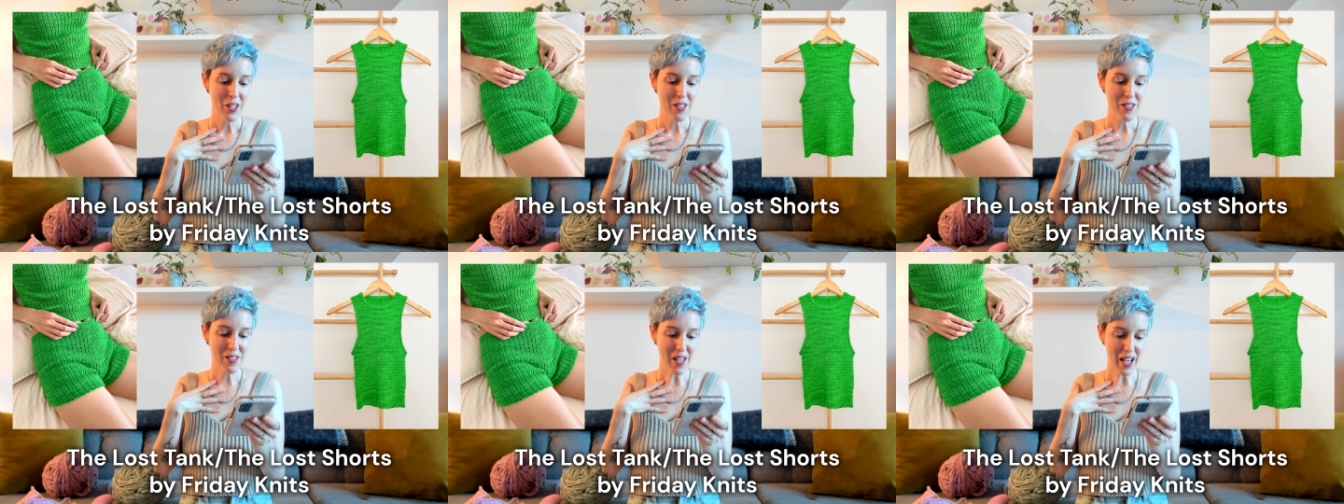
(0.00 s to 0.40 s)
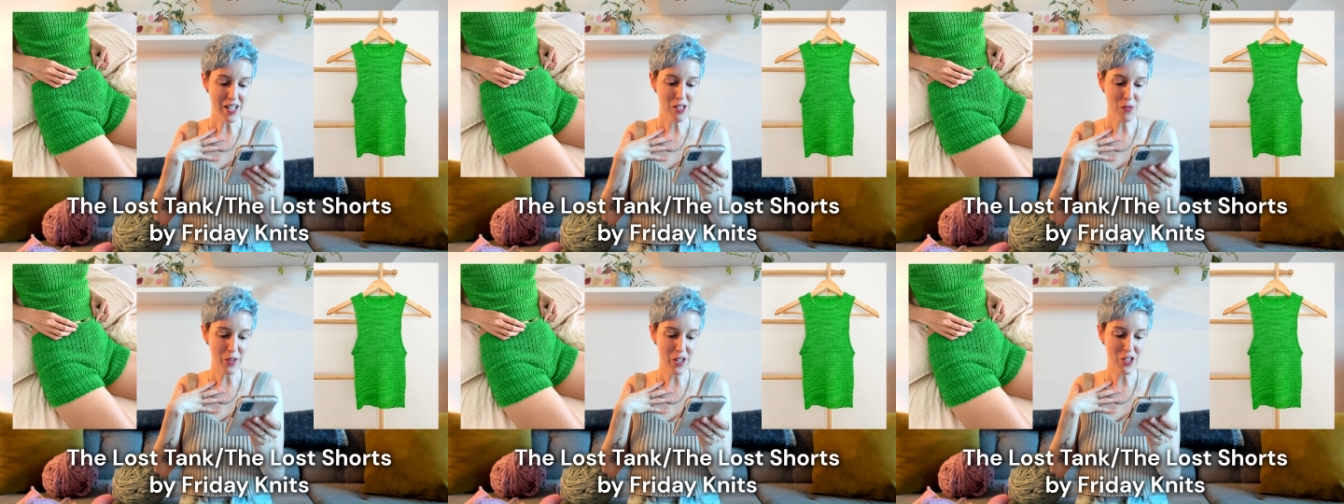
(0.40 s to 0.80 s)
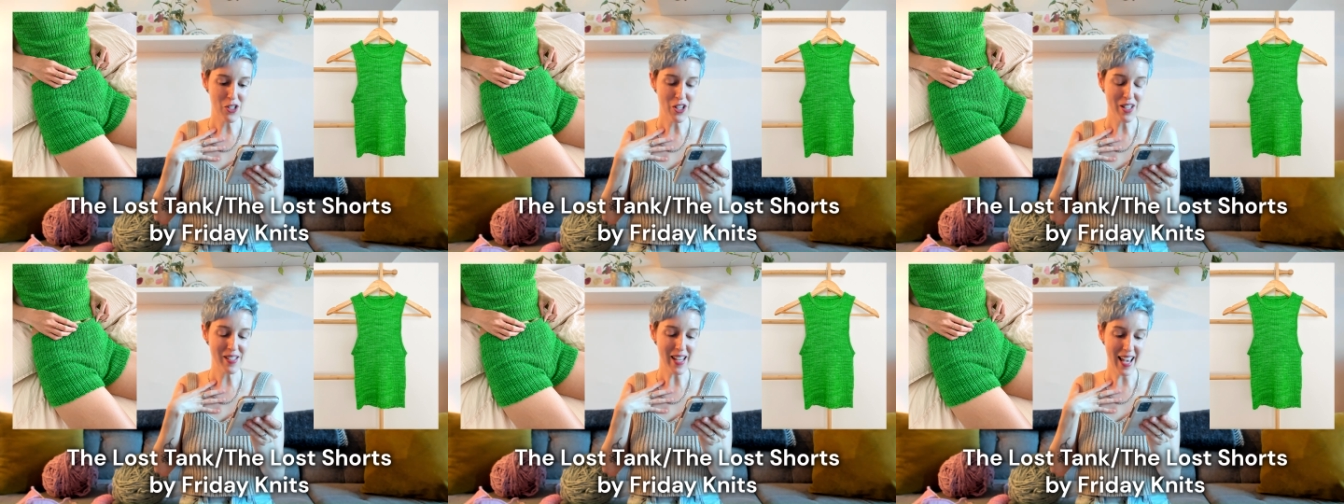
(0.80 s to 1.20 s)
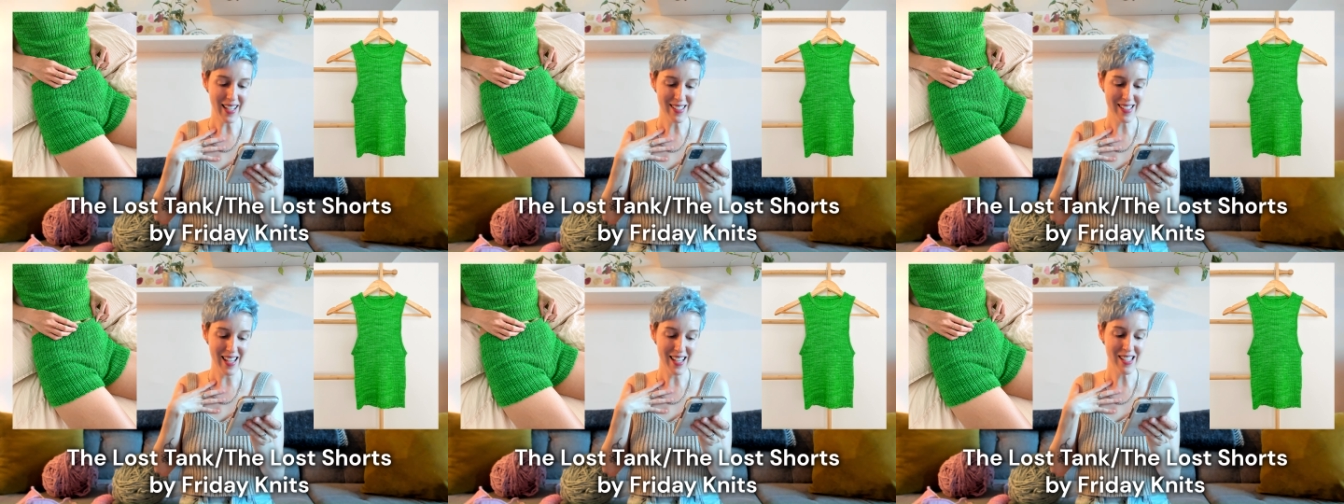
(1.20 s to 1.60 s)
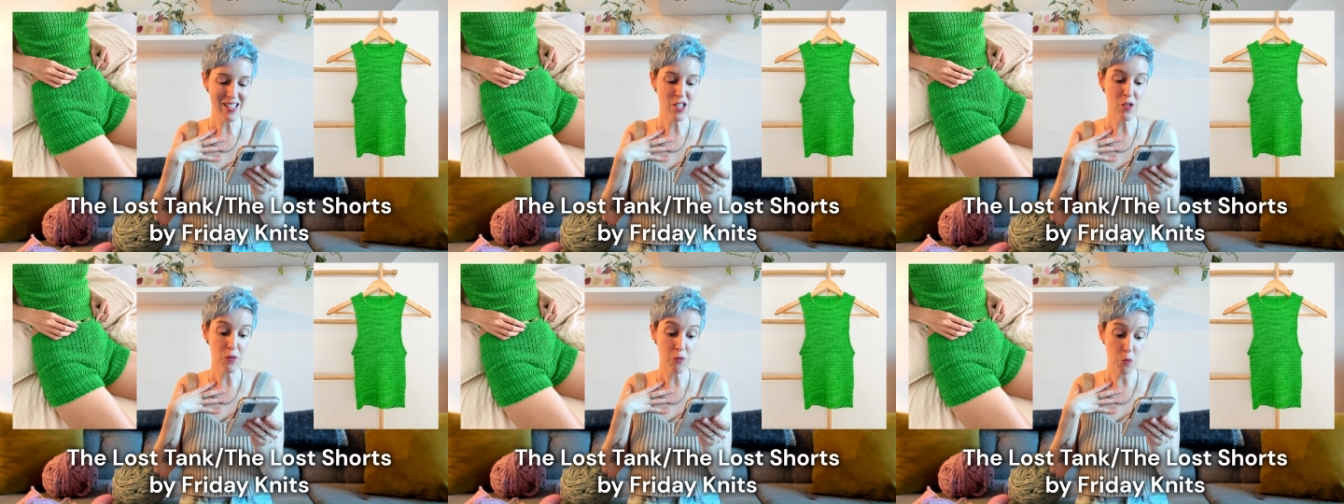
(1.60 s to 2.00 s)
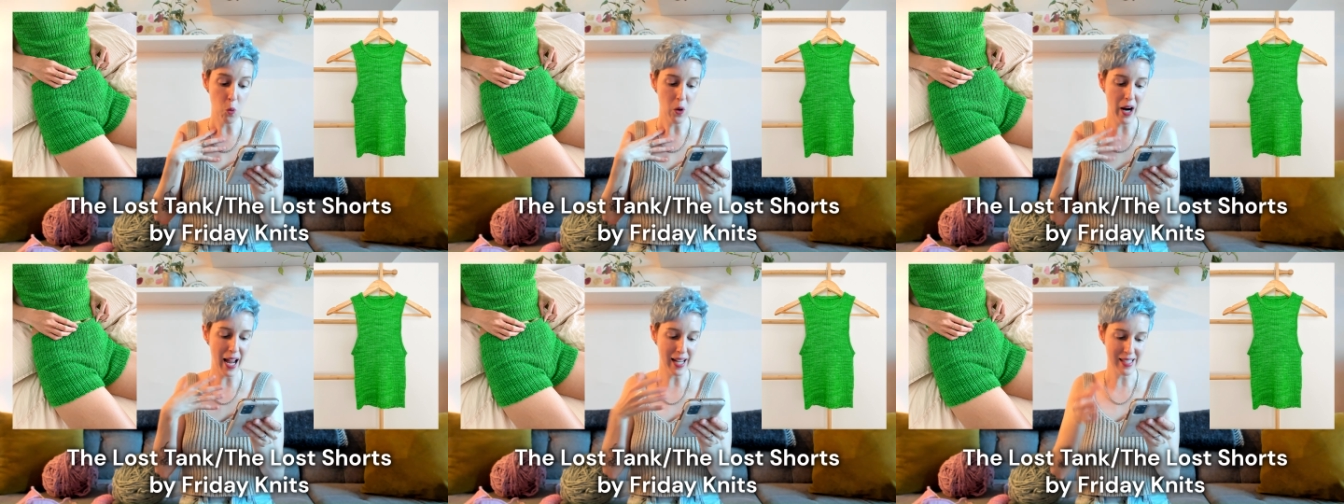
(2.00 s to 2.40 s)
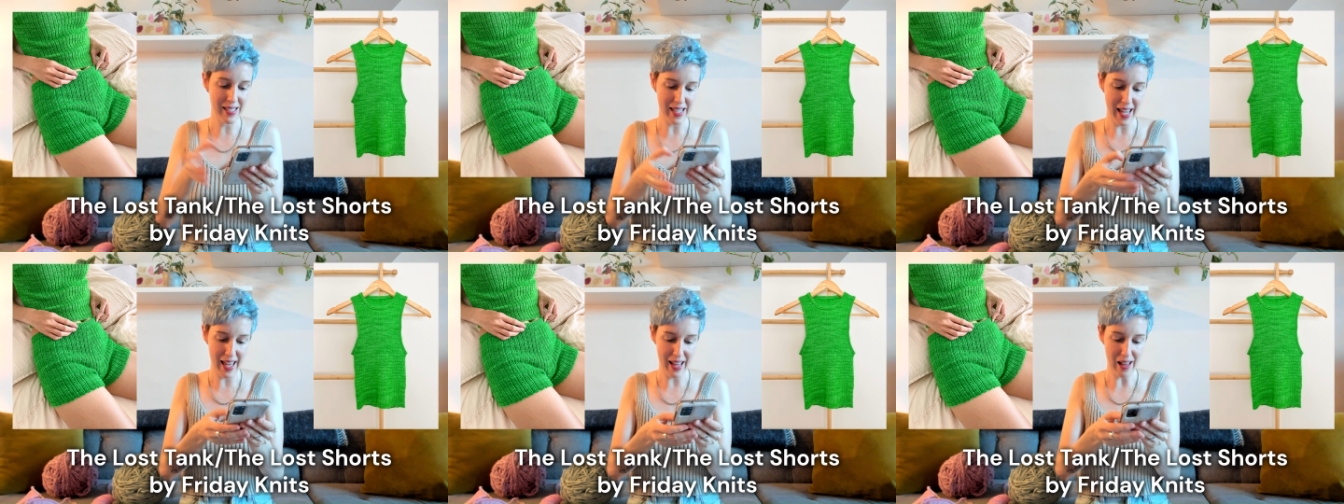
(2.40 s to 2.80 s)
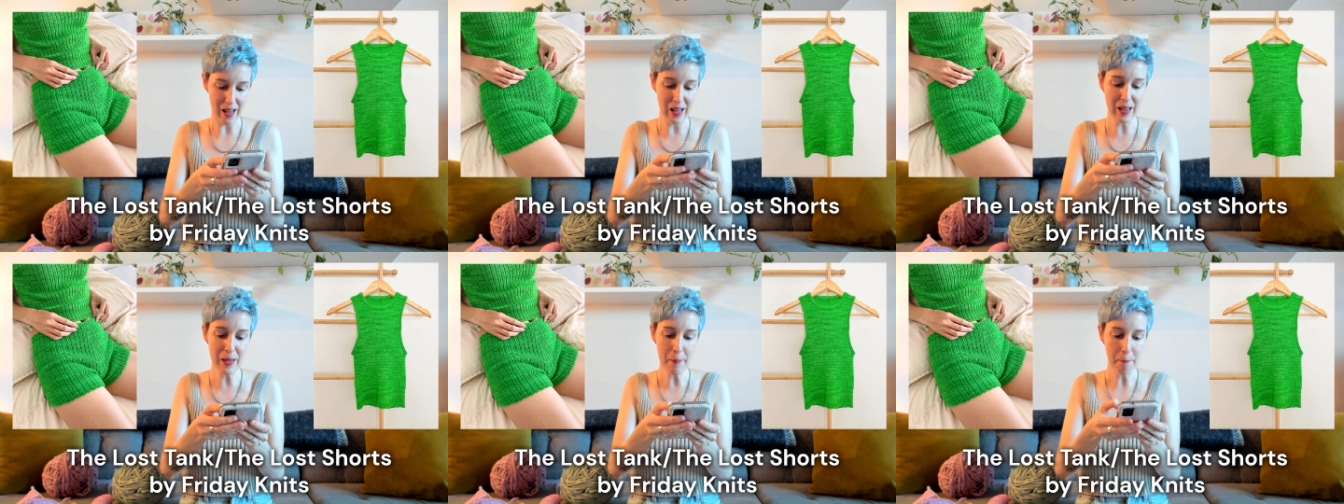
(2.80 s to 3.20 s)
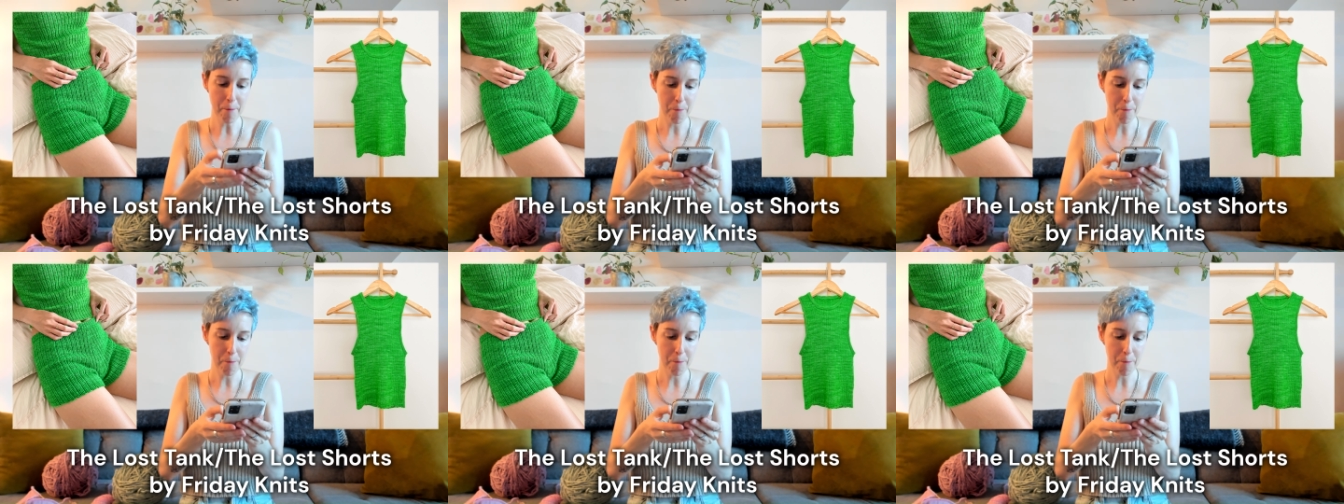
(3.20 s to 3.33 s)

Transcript: Size ranges XS to 4XL,